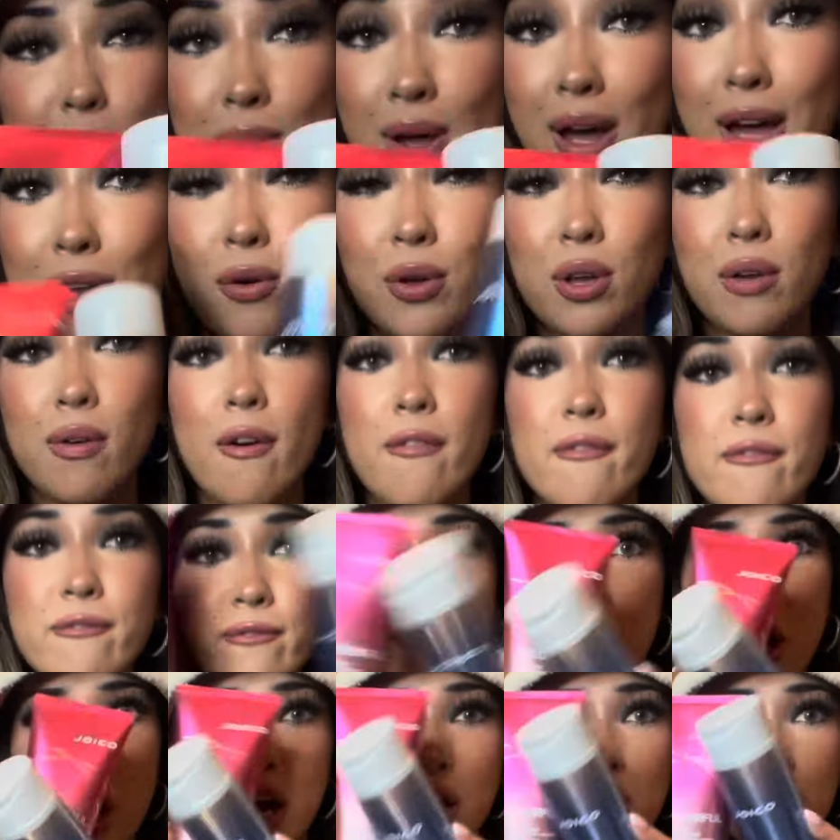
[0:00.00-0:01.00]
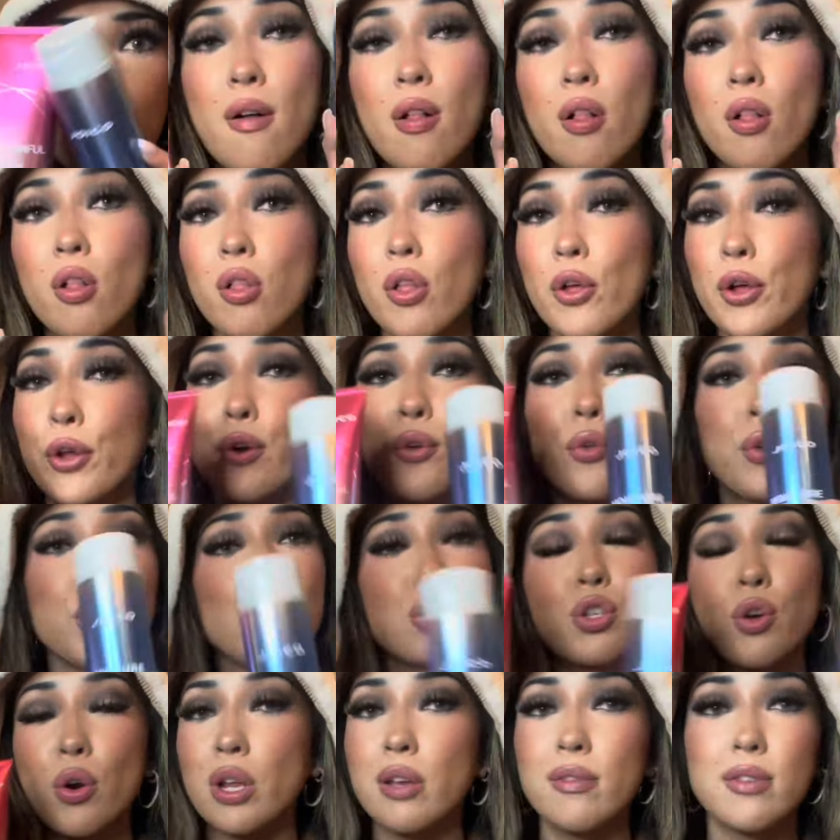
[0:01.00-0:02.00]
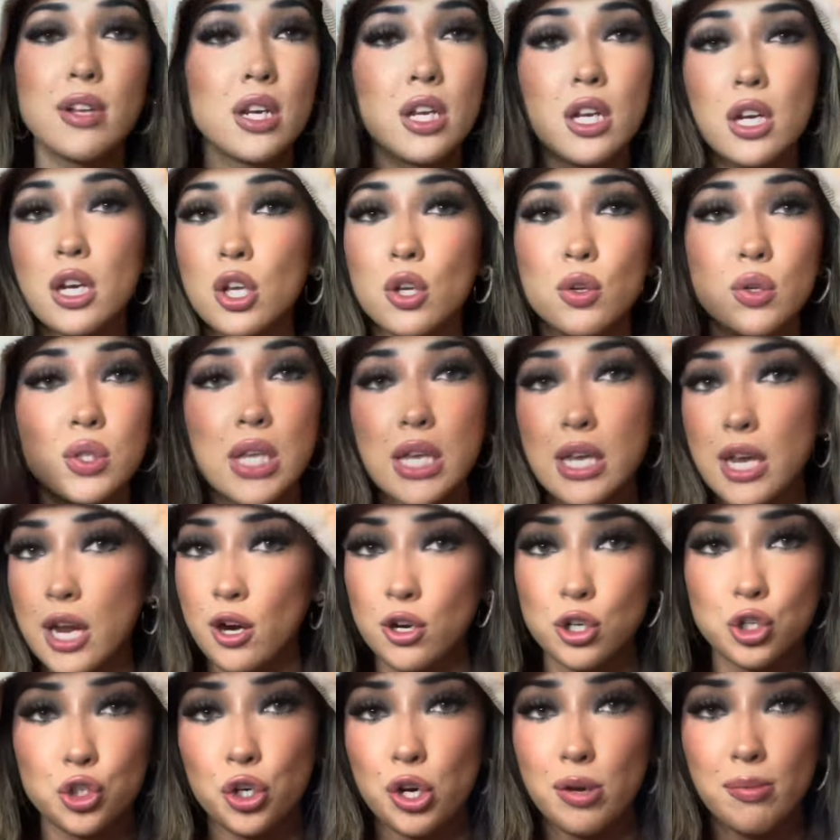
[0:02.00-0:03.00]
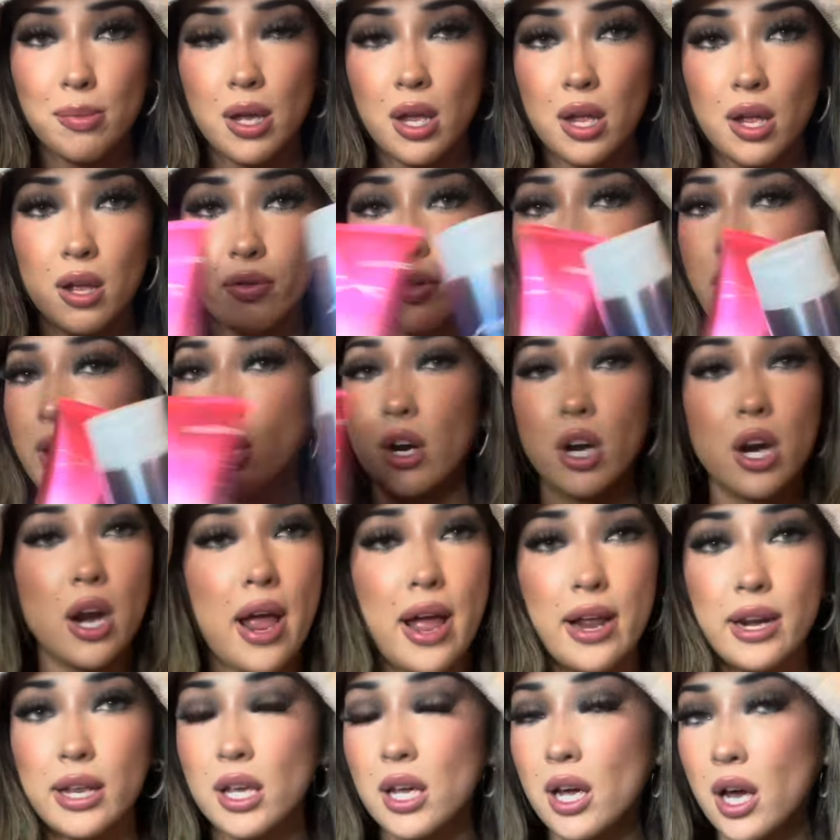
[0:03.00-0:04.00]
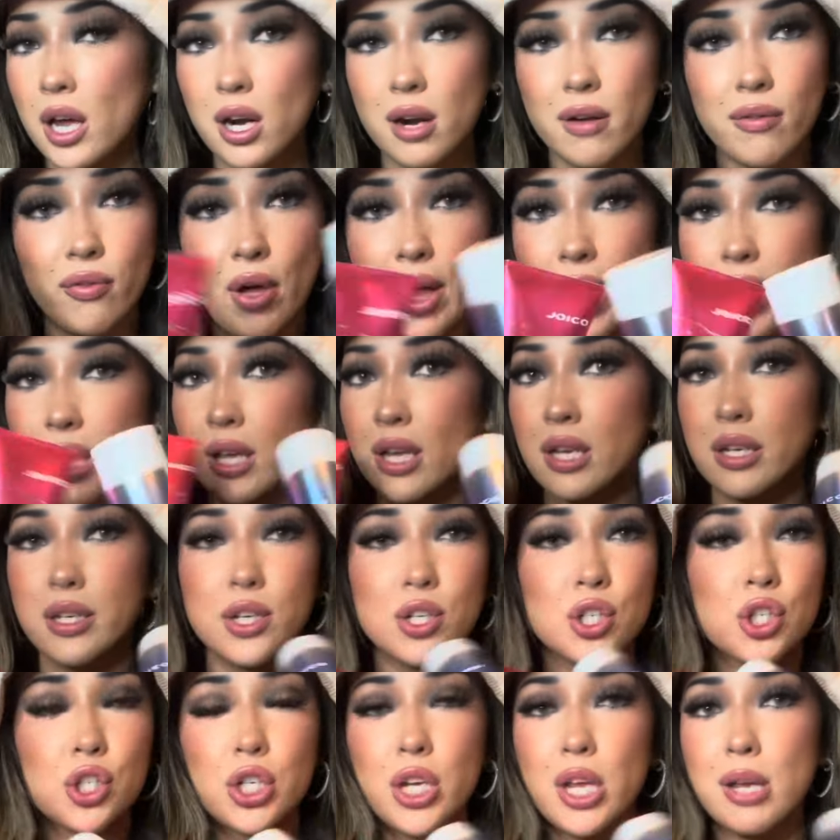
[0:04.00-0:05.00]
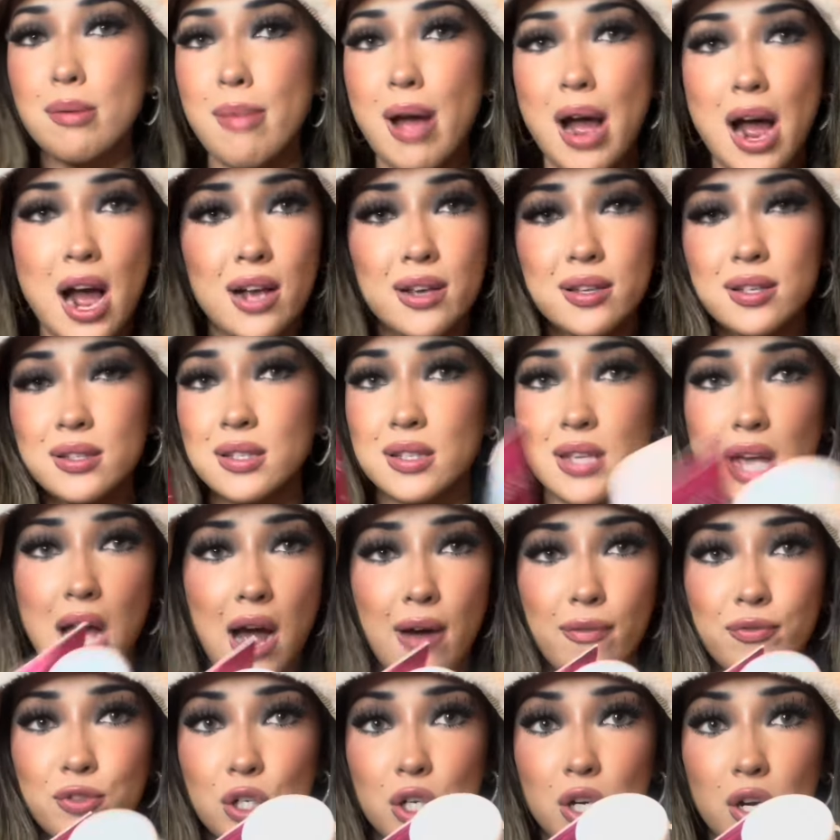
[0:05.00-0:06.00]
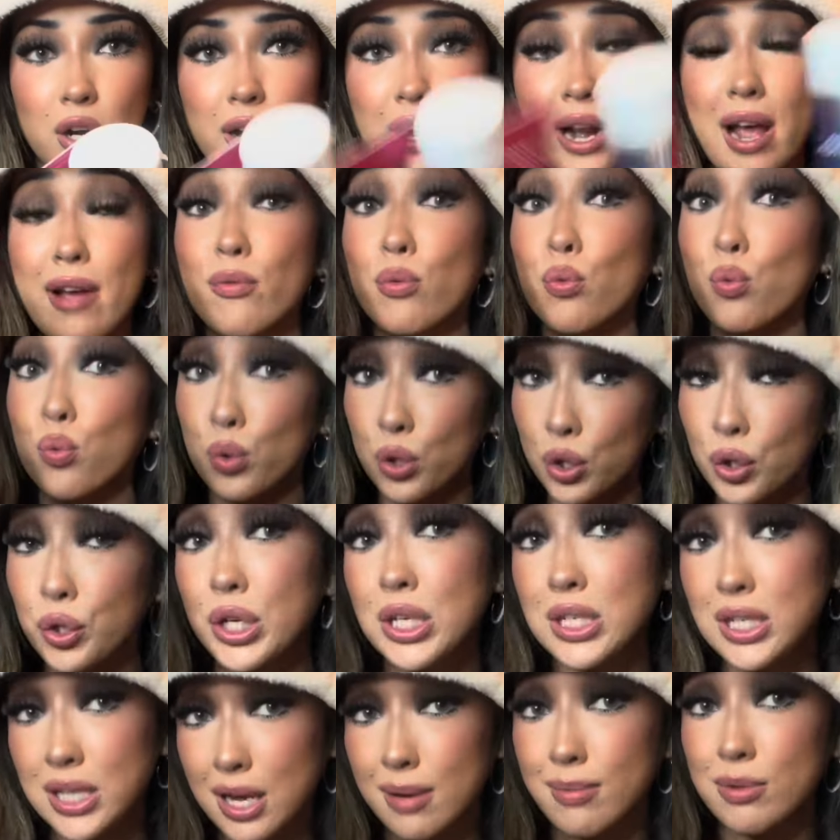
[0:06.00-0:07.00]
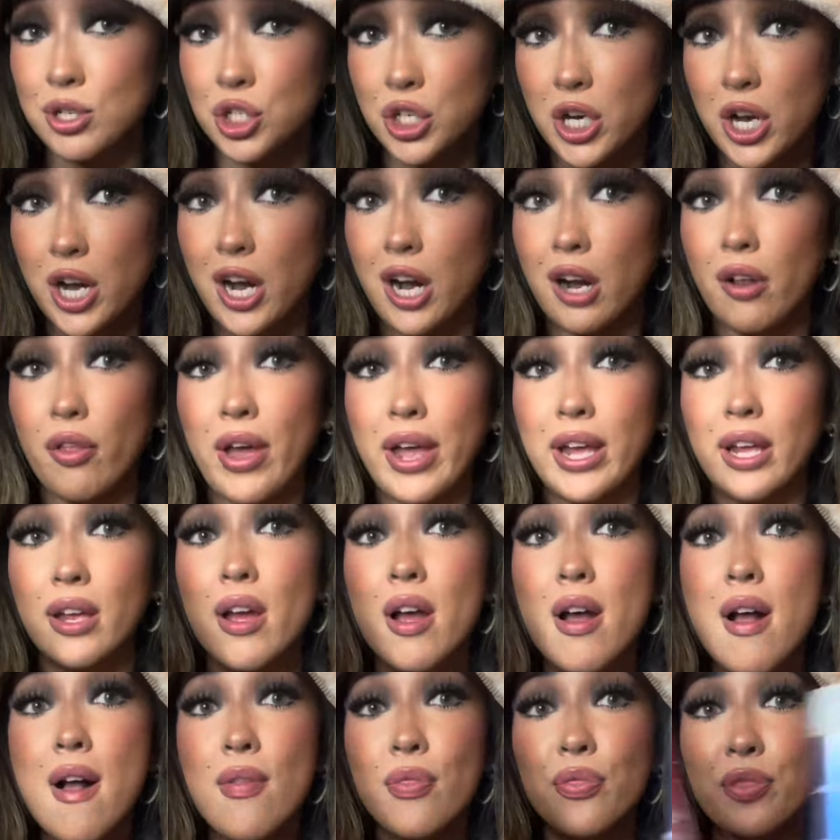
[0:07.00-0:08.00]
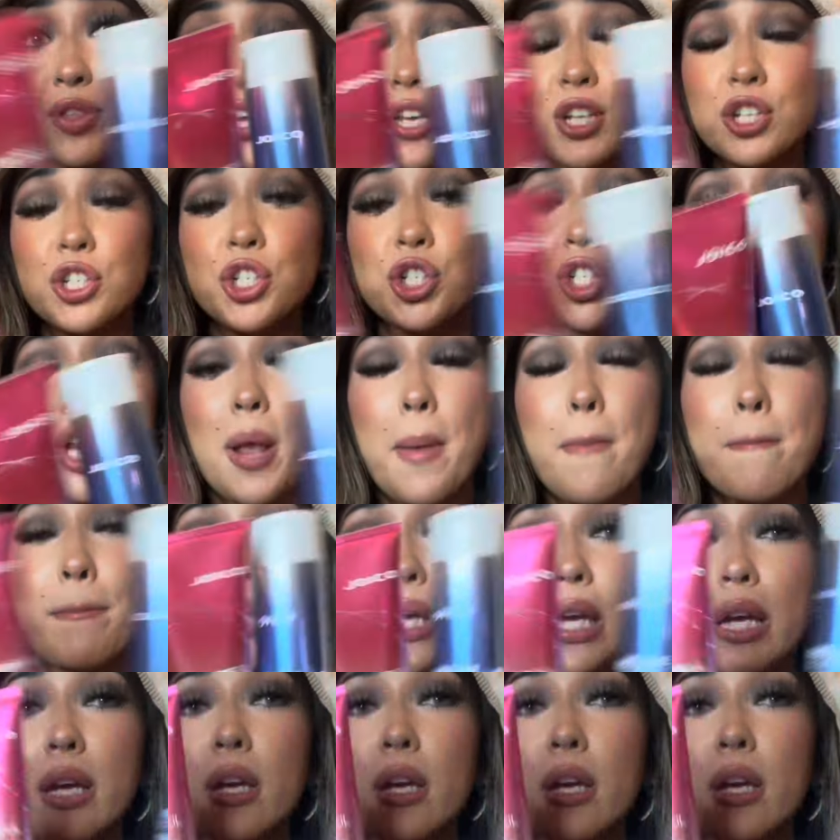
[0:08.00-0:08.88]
but I don't give a fuck. Literally, you don't even need to use like hair treatment, like, or any kind of like conditioning masks after. And I have really damaged hair. Like, this shit be